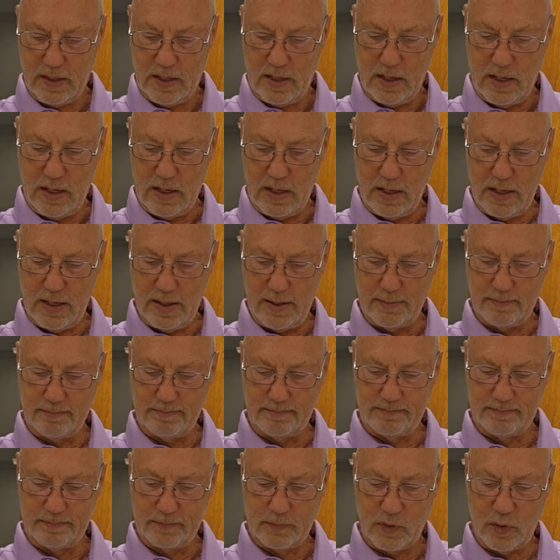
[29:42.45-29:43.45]

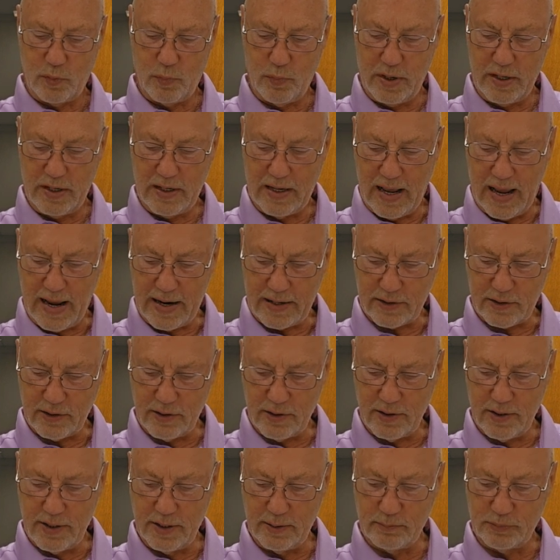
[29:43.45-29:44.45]
The
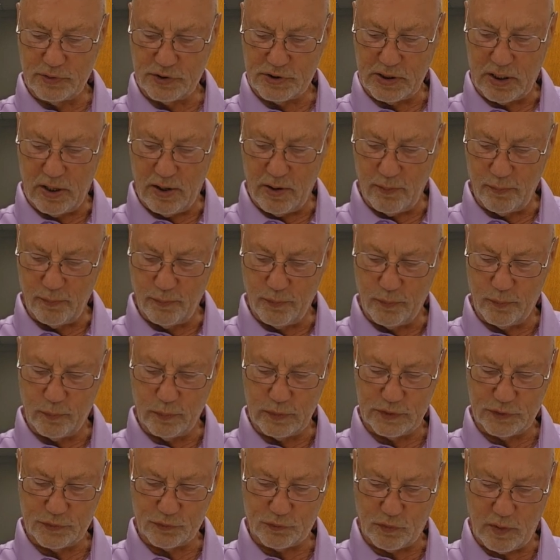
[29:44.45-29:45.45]
redactor himself
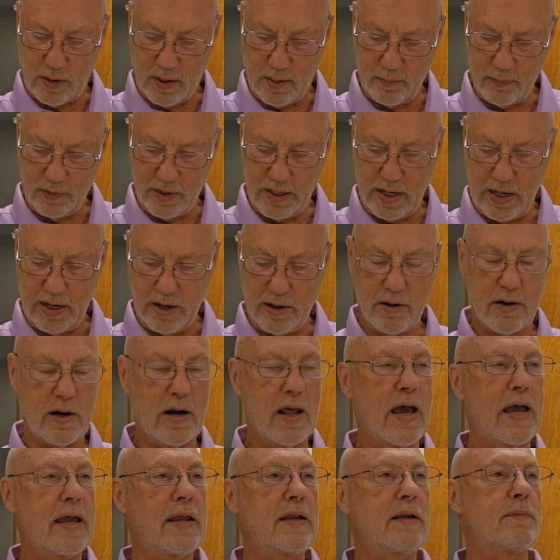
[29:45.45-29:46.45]
was from the
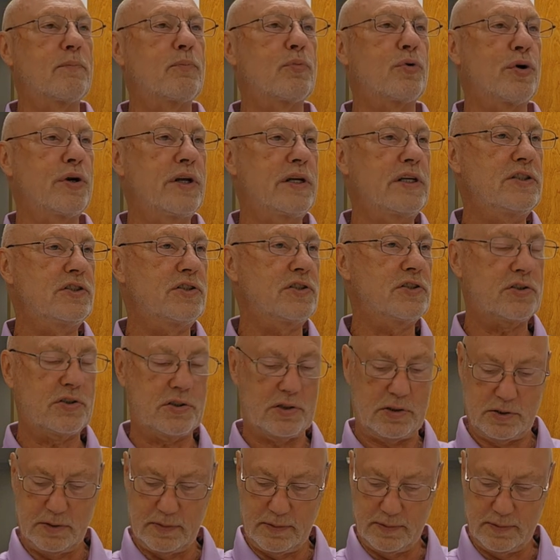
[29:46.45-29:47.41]
Aaronite priests